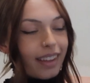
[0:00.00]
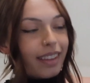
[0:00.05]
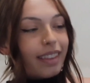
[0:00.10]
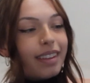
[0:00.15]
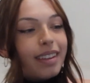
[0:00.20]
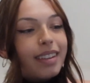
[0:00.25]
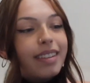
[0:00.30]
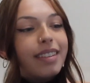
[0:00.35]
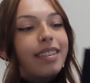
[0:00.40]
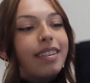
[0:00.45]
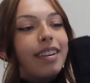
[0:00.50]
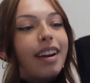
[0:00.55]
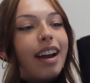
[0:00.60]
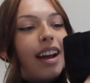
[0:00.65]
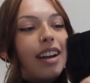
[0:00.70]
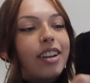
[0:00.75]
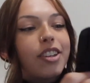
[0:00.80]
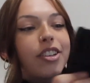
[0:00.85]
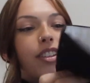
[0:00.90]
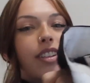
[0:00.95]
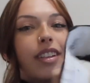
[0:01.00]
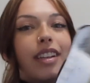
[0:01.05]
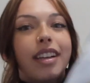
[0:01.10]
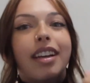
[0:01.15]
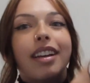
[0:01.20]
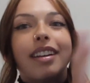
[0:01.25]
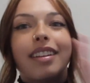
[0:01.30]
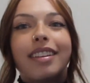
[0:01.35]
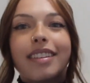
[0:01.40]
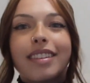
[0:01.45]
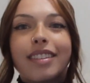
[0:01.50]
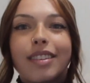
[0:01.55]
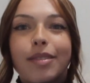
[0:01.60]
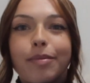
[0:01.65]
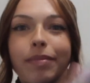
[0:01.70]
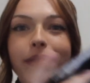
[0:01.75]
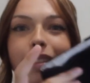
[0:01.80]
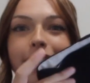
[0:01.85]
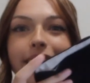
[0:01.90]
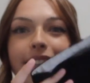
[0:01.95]
These are actually
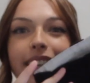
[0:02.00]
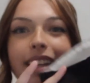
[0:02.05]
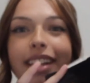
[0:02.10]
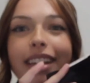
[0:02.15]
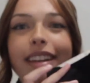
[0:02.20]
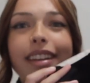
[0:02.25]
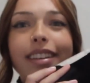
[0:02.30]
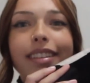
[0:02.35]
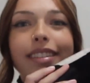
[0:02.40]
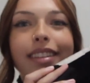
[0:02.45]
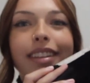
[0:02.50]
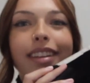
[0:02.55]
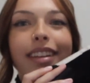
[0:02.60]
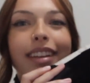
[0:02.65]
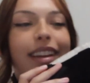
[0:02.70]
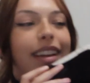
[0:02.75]
some Dickies.